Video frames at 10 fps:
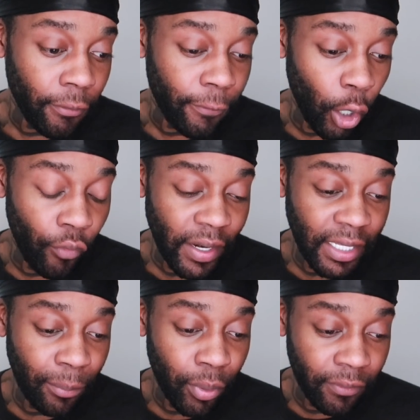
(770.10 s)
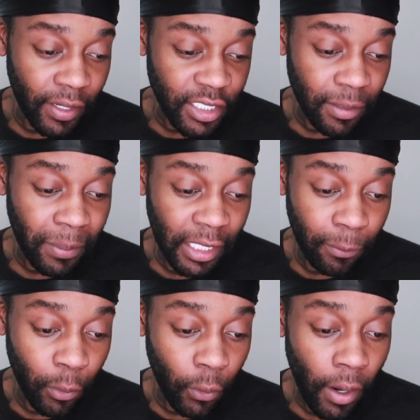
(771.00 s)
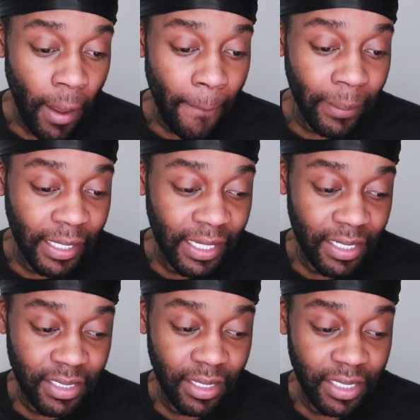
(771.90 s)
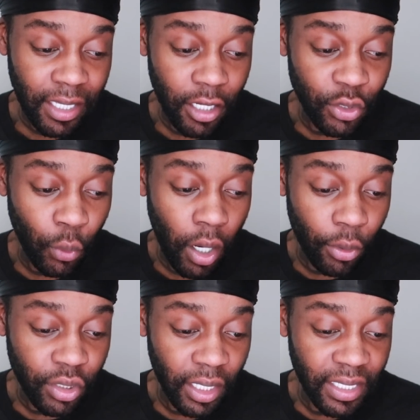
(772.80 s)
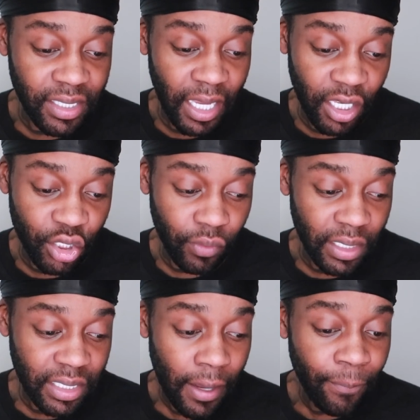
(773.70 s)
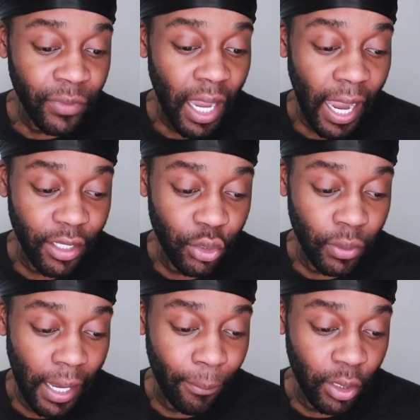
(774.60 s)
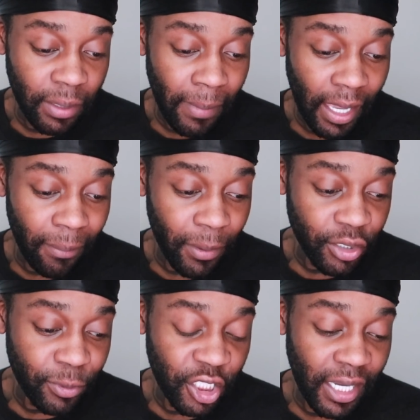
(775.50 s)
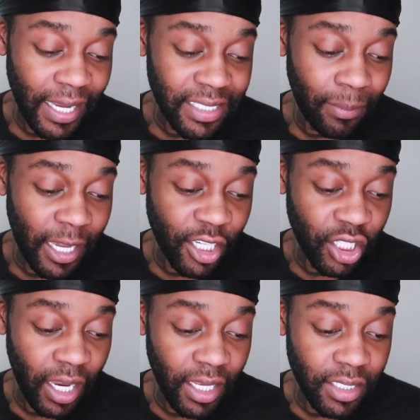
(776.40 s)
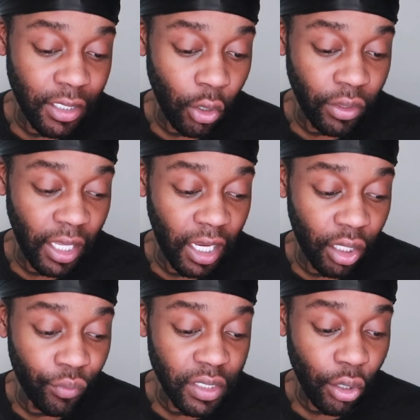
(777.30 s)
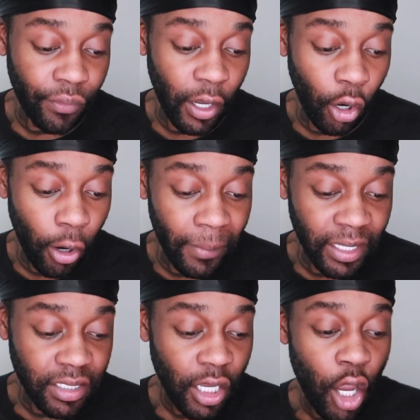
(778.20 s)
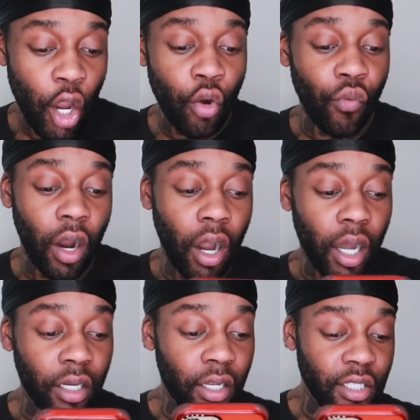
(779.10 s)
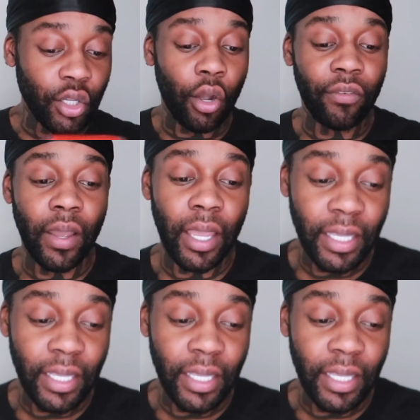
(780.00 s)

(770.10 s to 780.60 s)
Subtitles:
for already privileged people. Please, this hustle culture is dangerous. I do like Molly-Mae, but she has to be educated on the ignorance of her comments, regardless of her